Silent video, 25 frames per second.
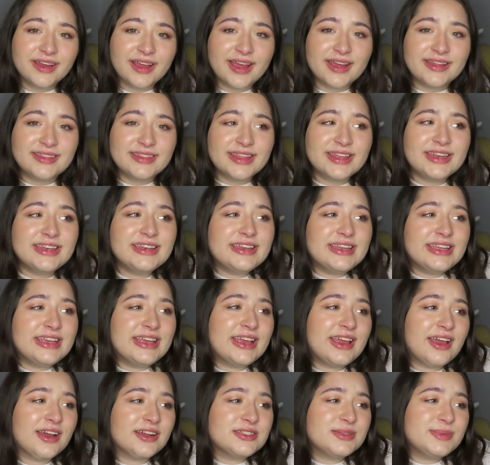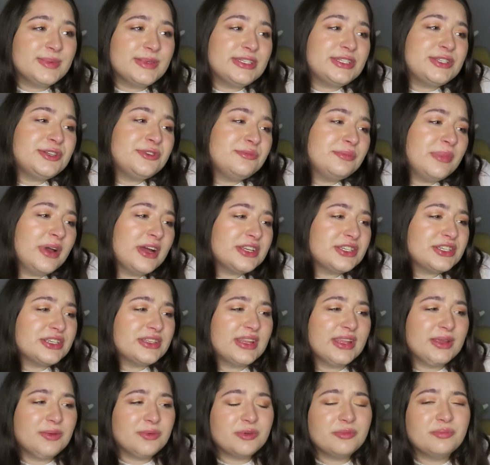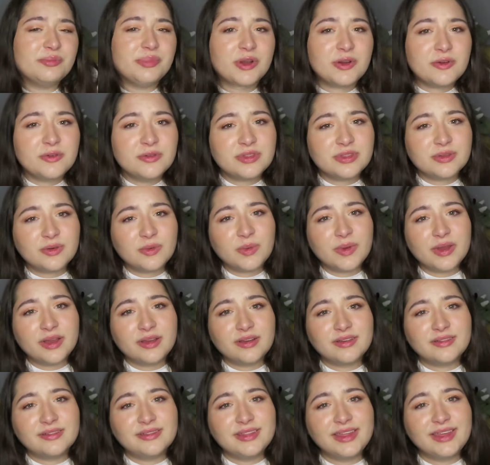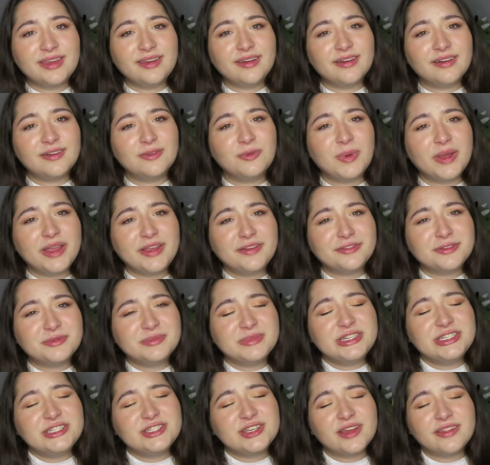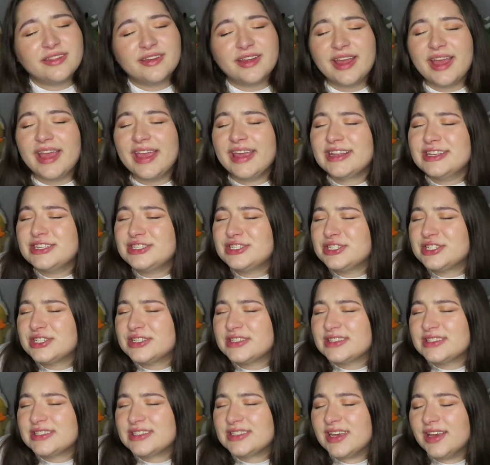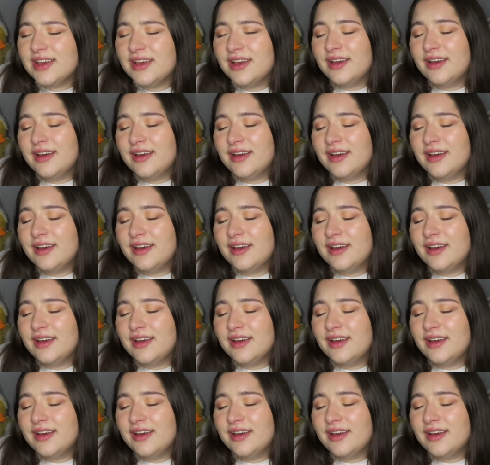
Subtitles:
And then it got to be too much and they were both away from each other. It just,